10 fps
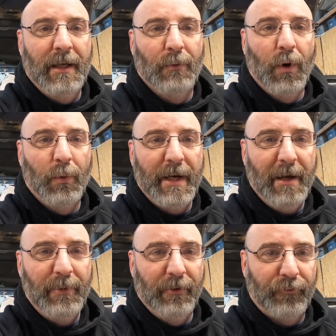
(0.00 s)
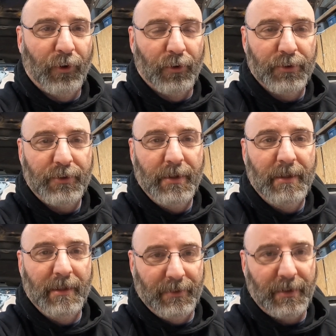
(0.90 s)
And what would happen at first,
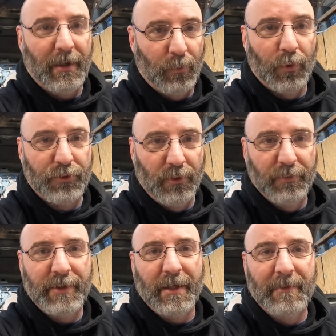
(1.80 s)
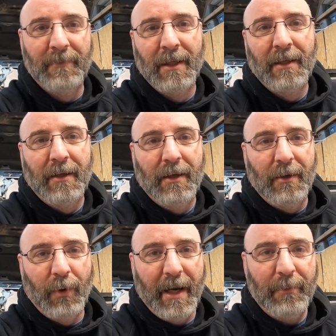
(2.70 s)
and this has gotten worse over time,
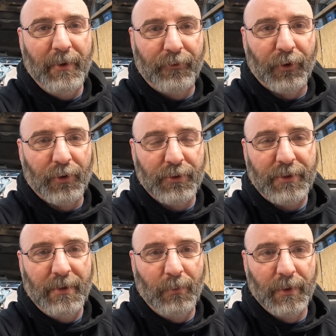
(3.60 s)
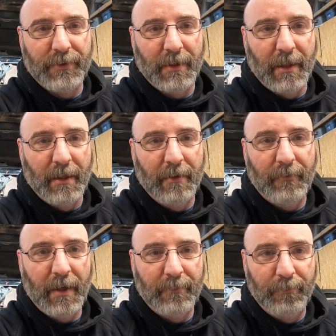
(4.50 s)
what happened at first was
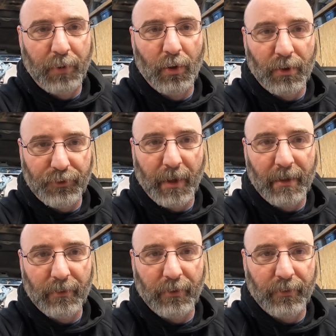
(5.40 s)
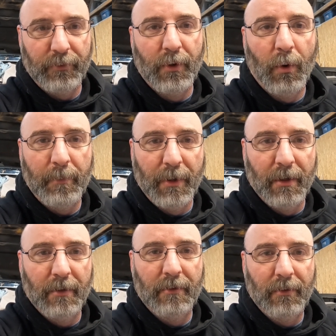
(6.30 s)
if I'd pull a trailer or go up
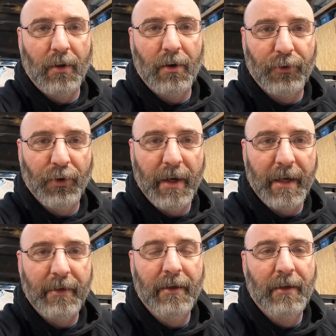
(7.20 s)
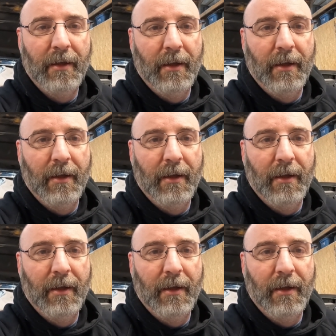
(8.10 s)
a long grade,